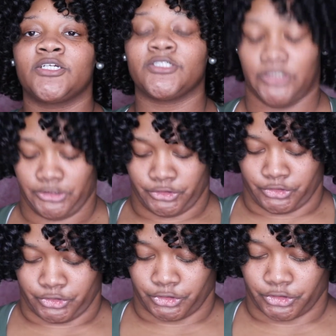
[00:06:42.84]

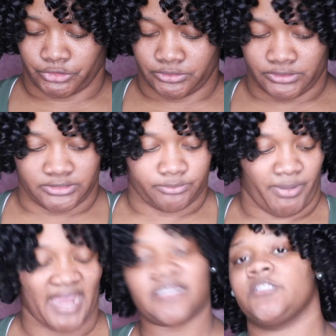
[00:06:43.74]
this this
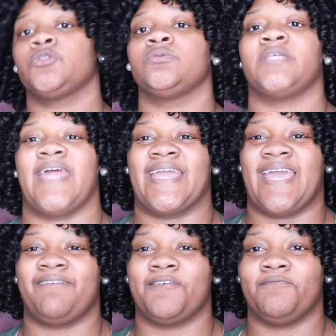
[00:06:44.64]
bodysuit that I
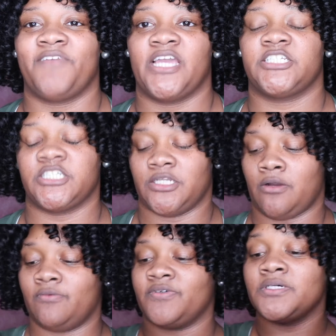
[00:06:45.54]
got from Fashion
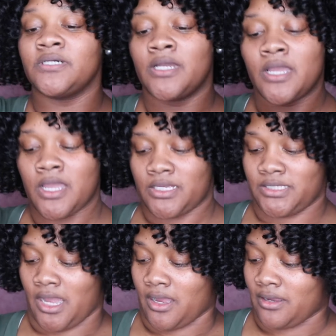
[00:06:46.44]
Nova.
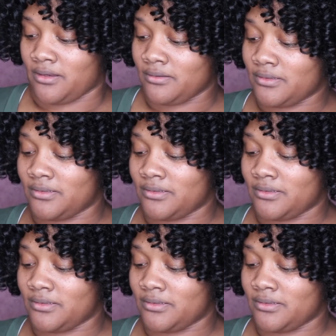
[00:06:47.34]
Y'all,